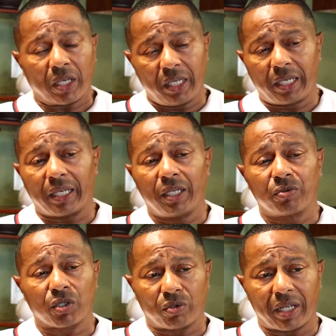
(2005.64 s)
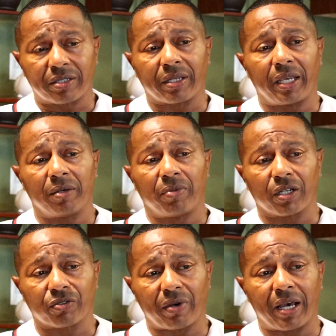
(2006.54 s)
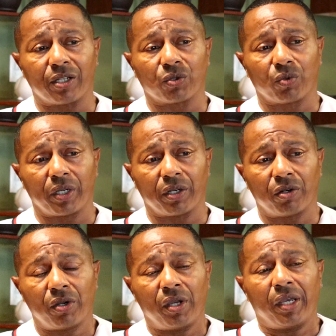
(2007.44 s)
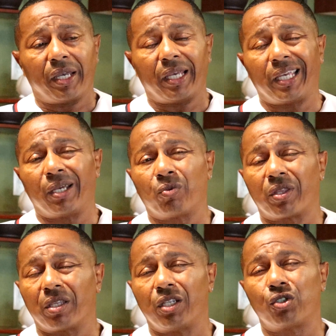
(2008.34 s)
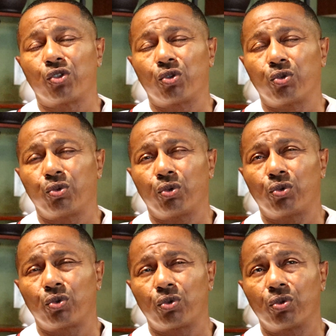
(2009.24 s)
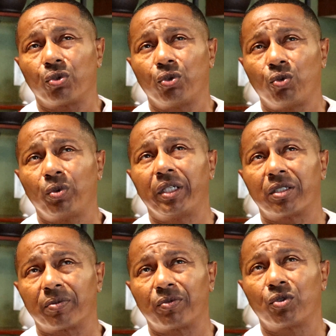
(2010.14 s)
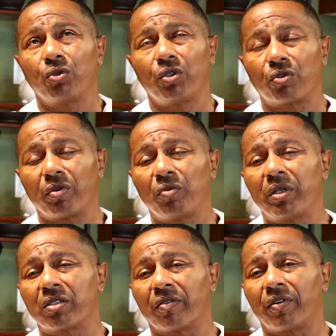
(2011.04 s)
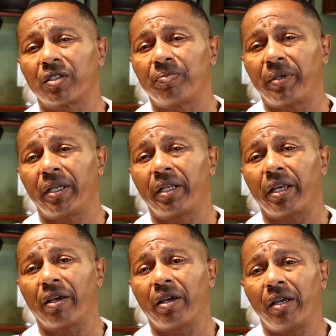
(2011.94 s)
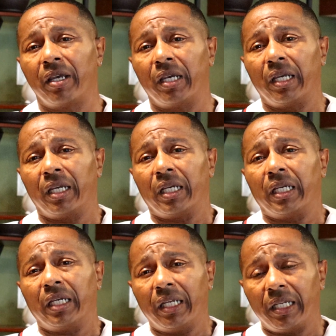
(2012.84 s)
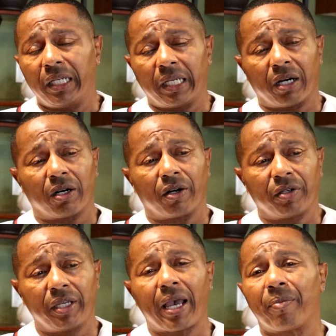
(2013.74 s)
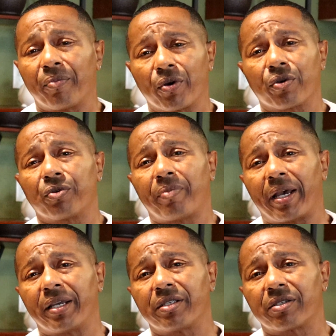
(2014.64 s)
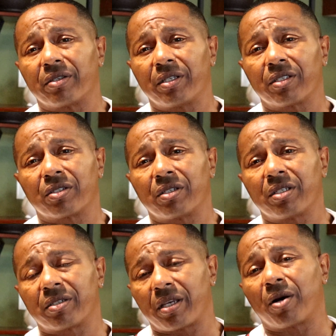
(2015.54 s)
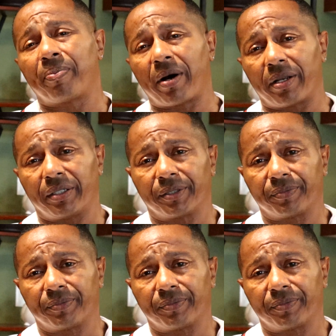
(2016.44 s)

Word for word: he he was on that same bus ride as well, and within two, two weeks, two to three weeks of us being there, he uh, he got murdered by his his his cell partner.